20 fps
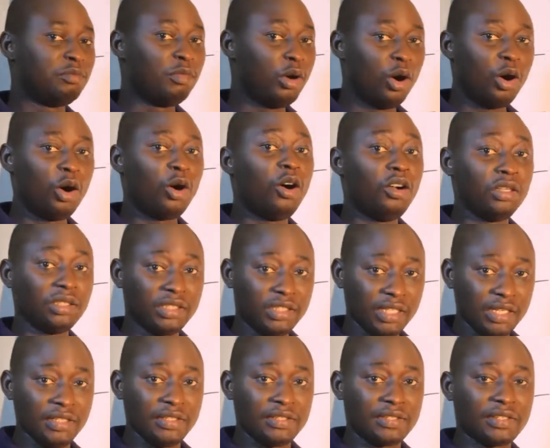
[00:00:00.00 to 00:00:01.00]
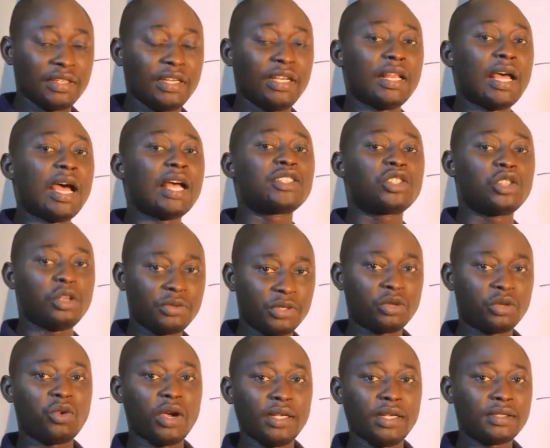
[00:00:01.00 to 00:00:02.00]
more on this in our
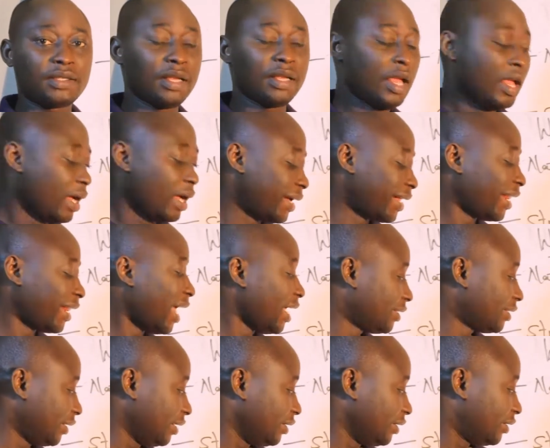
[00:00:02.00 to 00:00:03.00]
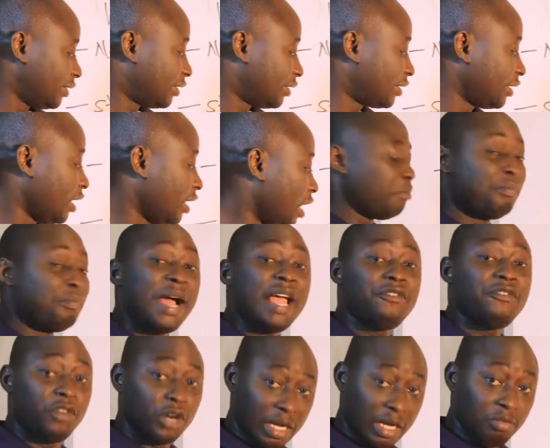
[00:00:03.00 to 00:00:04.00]
subsequent classes.
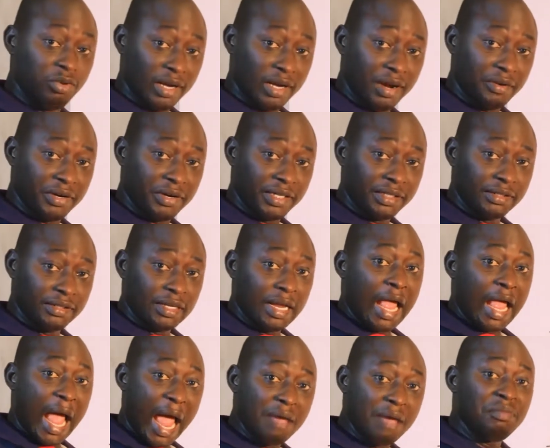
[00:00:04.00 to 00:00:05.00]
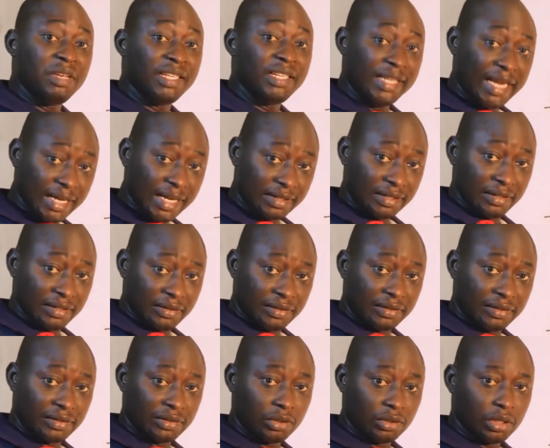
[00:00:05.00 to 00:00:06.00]
By vocabulary, I mean
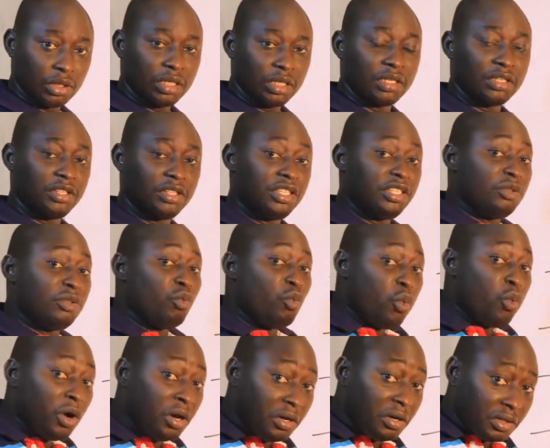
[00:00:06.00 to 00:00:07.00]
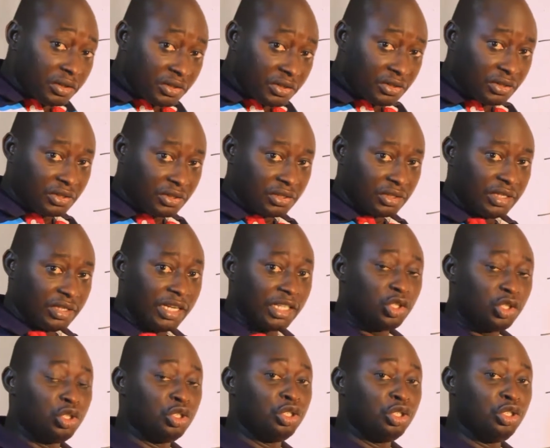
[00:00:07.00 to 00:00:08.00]
lexis, the words
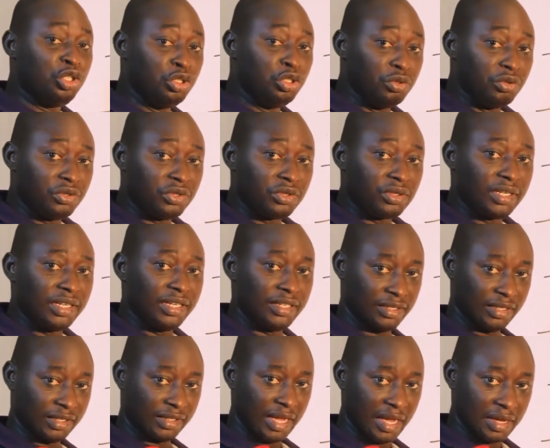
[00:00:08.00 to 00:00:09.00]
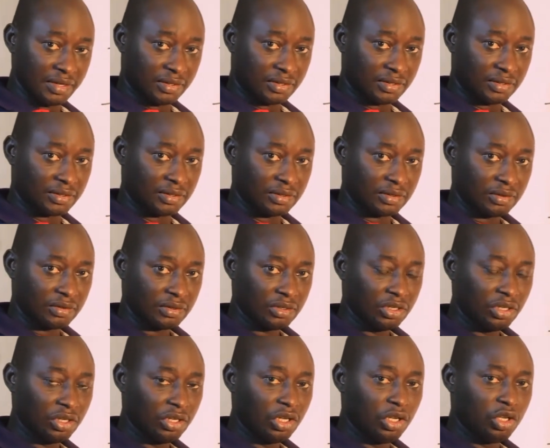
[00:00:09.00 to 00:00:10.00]
that you use in the texts.
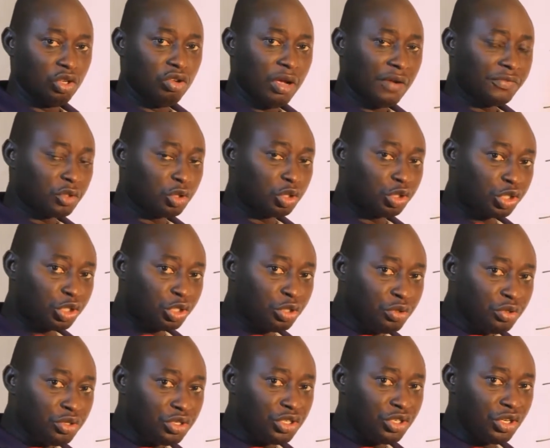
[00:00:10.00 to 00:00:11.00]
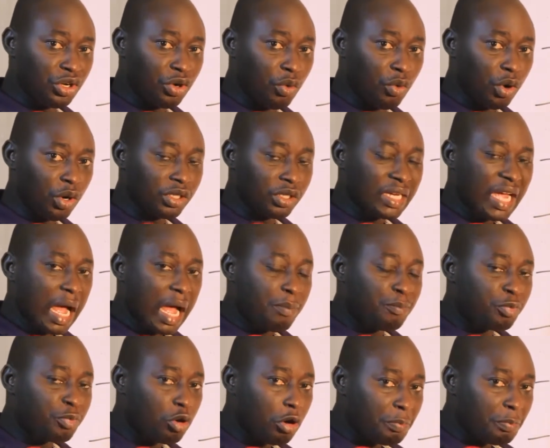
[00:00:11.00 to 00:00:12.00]
You have to choose your word
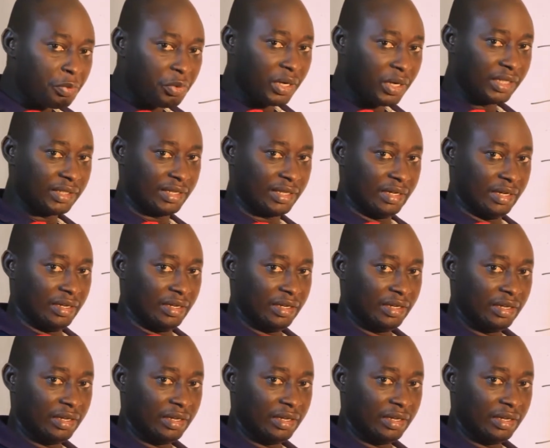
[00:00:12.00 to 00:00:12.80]
appropriately.